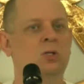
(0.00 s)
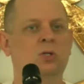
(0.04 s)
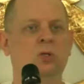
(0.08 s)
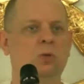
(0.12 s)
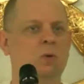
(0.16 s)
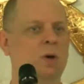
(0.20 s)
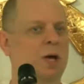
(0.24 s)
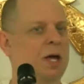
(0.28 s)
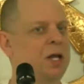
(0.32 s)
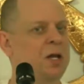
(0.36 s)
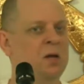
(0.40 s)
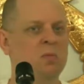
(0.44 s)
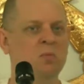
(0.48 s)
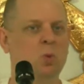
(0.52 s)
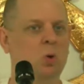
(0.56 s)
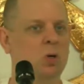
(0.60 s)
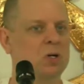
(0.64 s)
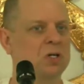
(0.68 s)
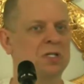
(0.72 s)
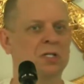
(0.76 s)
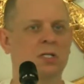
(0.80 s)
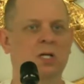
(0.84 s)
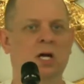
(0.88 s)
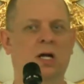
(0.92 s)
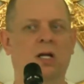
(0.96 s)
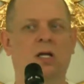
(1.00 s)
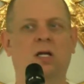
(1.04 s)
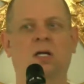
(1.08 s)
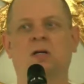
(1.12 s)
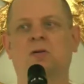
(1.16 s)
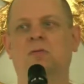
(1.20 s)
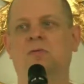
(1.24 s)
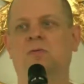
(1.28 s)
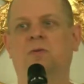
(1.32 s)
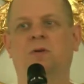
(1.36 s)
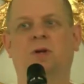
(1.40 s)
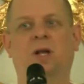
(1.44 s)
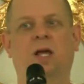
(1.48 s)
do any more studying
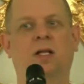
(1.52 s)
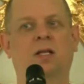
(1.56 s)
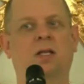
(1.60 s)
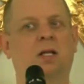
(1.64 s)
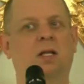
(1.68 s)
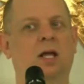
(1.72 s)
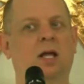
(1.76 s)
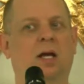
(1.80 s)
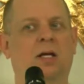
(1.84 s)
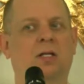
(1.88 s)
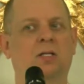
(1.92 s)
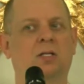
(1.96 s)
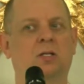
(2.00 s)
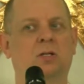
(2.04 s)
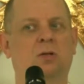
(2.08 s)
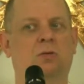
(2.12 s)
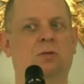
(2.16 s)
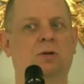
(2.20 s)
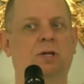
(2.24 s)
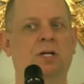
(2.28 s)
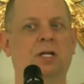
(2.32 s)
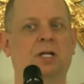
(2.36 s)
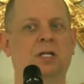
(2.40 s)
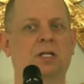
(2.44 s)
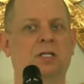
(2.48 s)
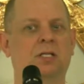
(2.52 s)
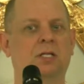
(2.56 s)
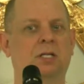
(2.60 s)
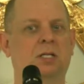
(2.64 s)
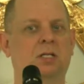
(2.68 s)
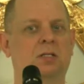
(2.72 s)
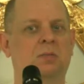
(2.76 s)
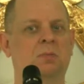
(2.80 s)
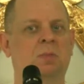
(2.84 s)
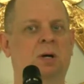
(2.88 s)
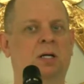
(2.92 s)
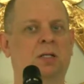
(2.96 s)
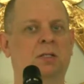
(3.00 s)
for like the next 3 to
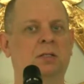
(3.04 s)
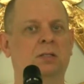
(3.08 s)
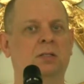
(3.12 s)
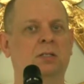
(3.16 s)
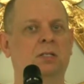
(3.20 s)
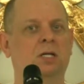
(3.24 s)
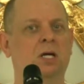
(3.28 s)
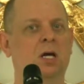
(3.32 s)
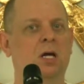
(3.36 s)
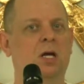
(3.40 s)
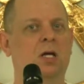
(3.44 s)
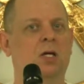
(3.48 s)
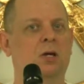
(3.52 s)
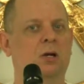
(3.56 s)
6 months,